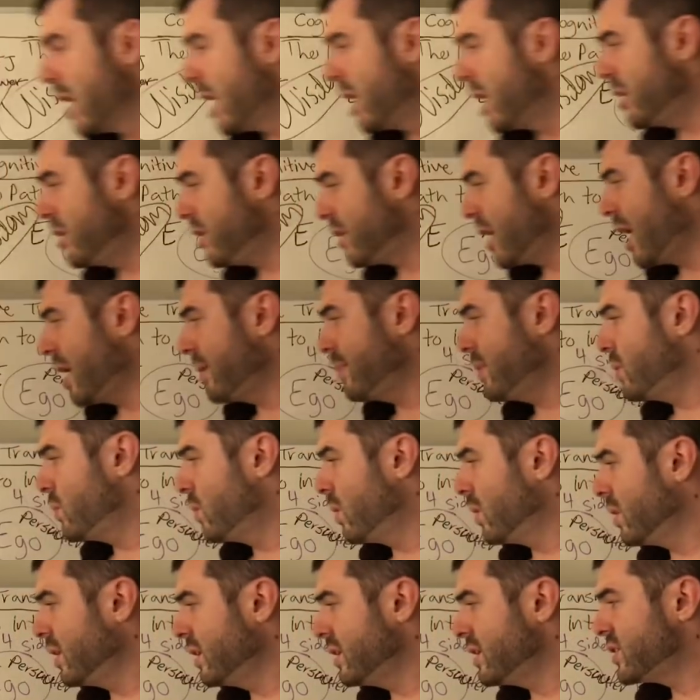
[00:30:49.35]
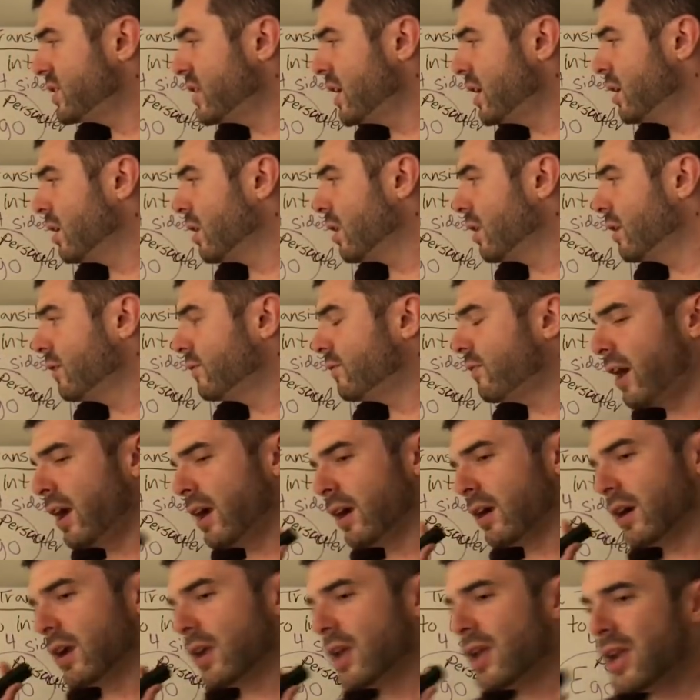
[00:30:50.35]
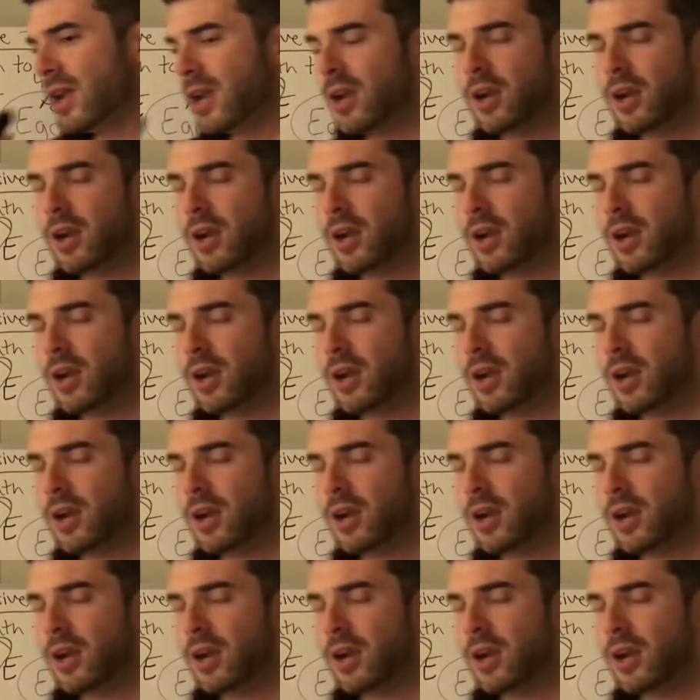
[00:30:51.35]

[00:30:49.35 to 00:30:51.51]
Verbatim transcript: and you got to be willing to set it all on fire.